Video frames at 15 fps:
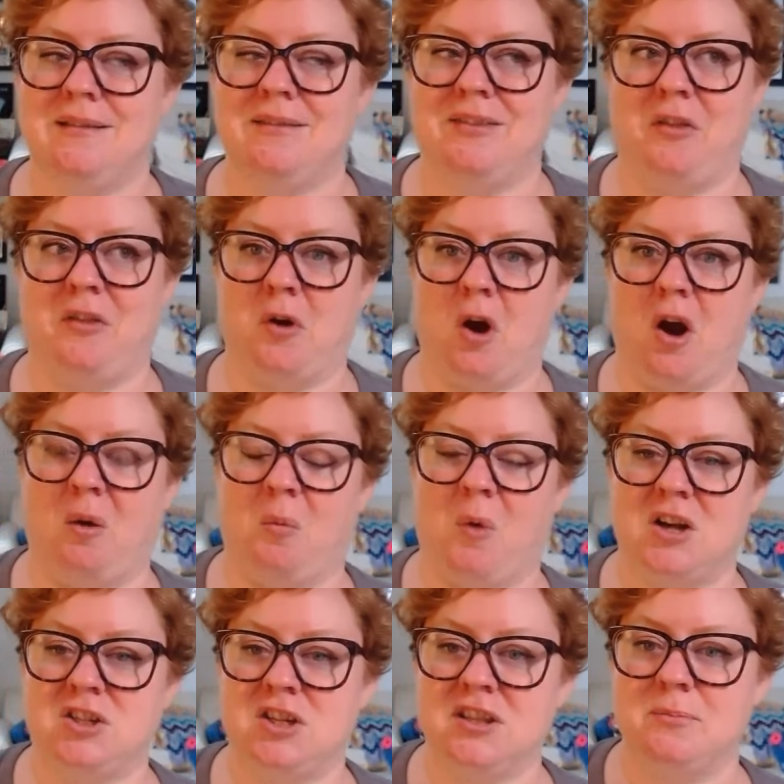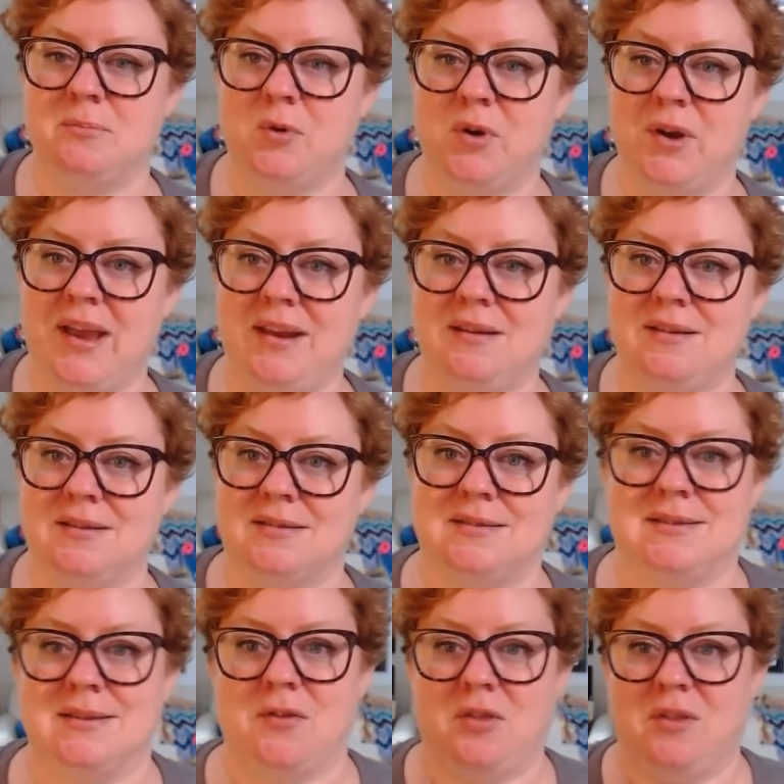than there are watching the parade,
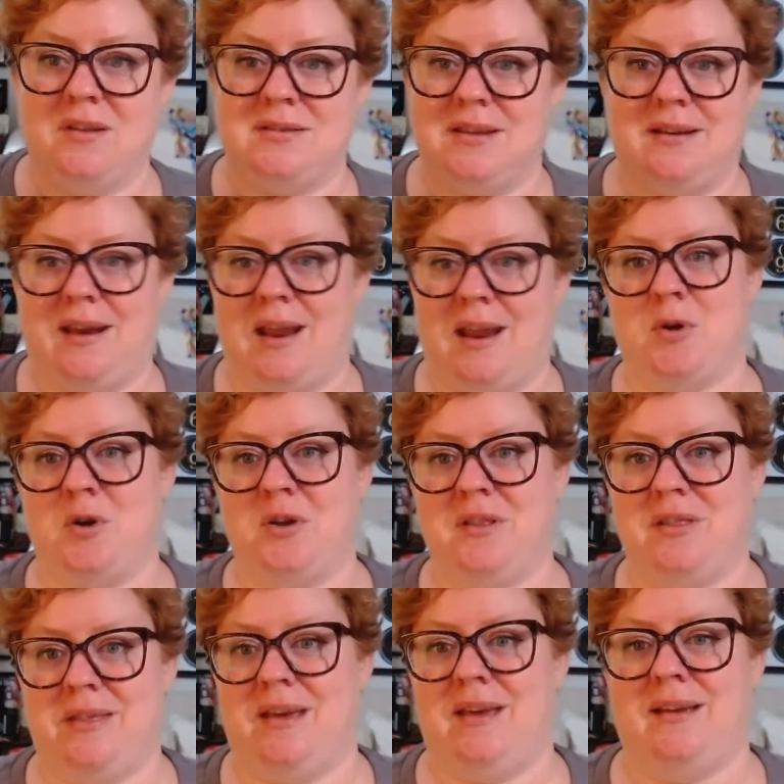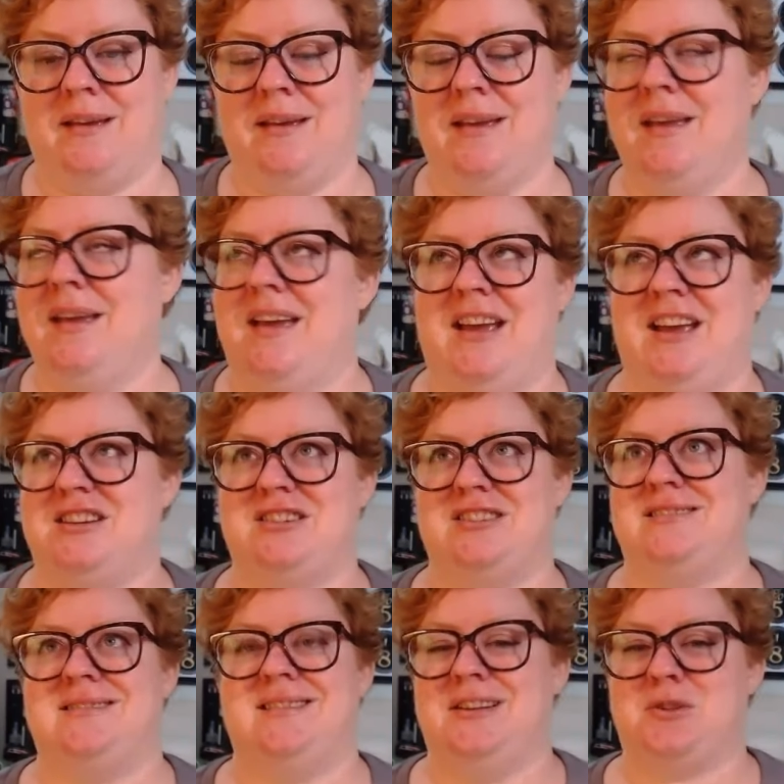because it's a neighborhood thing.
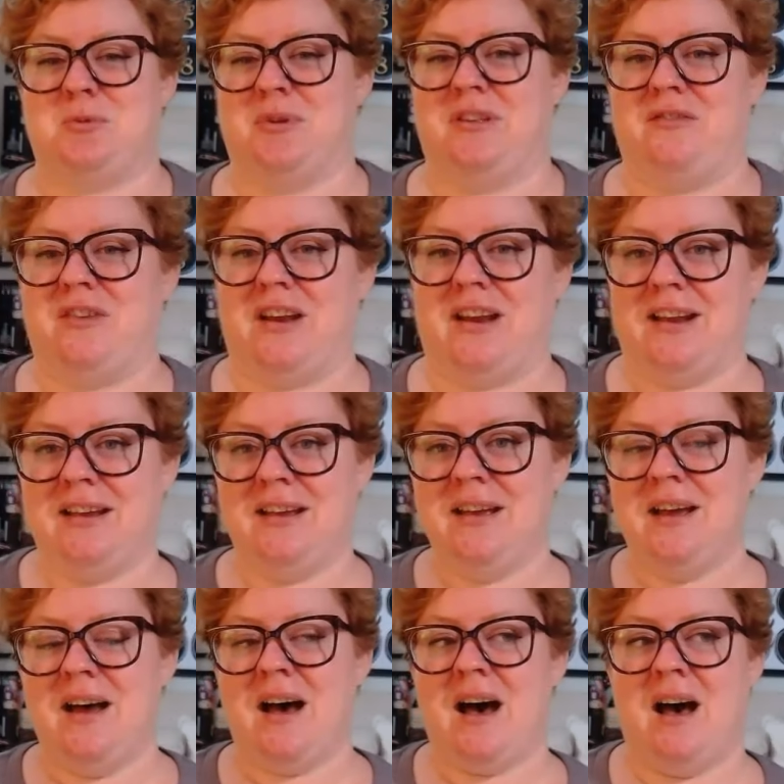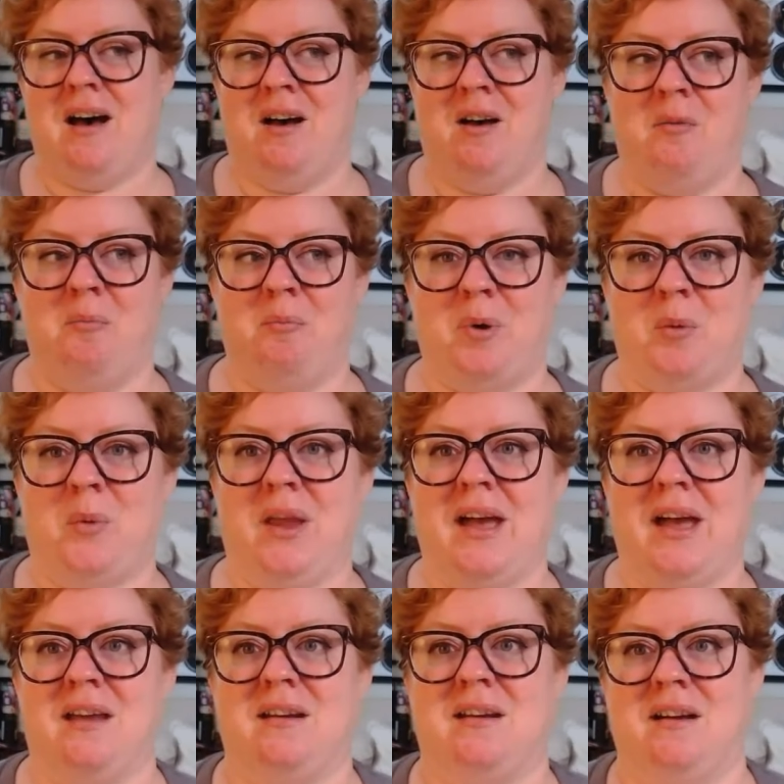It's really funny. But we
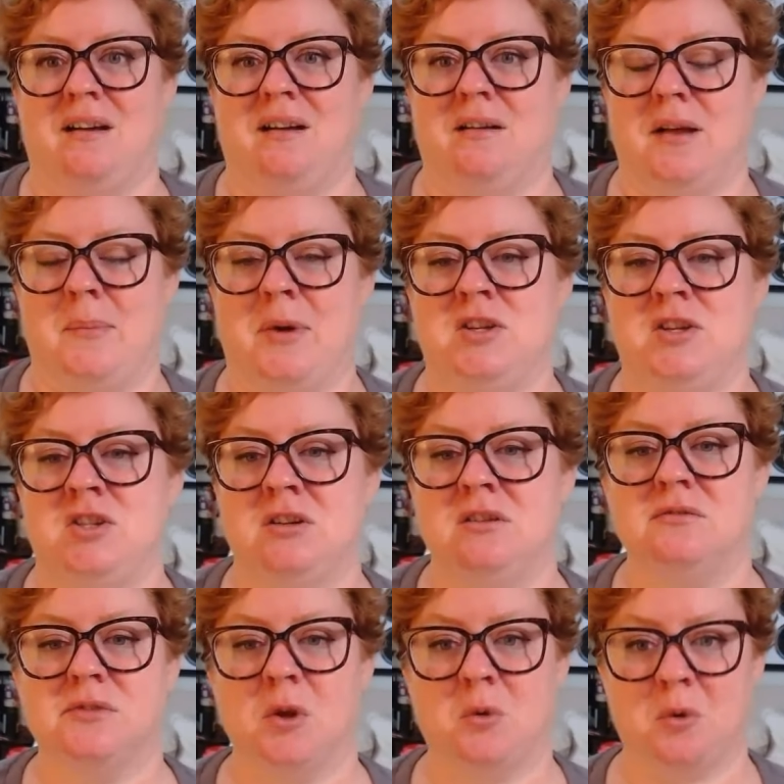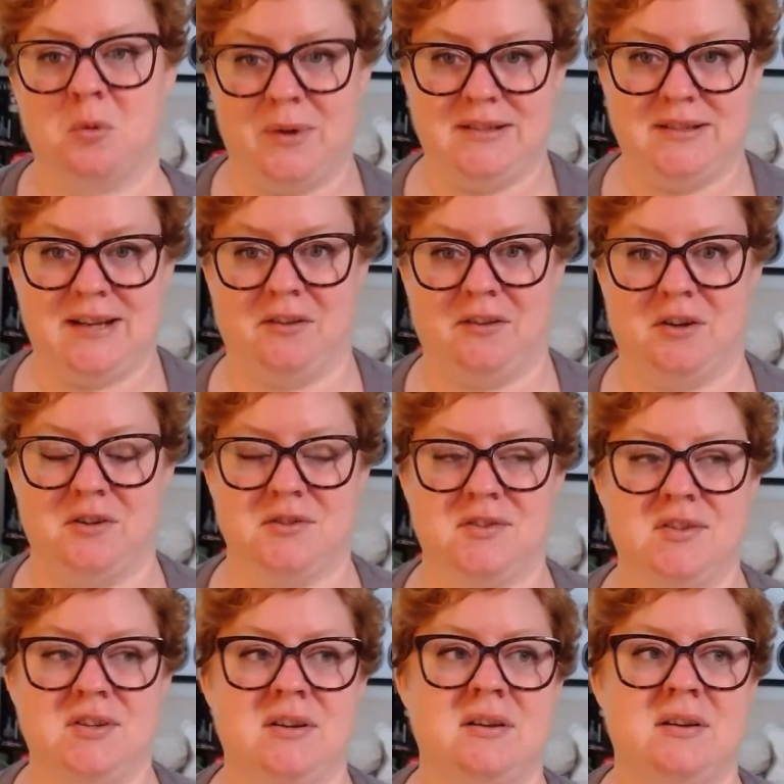had a bunch of local retailers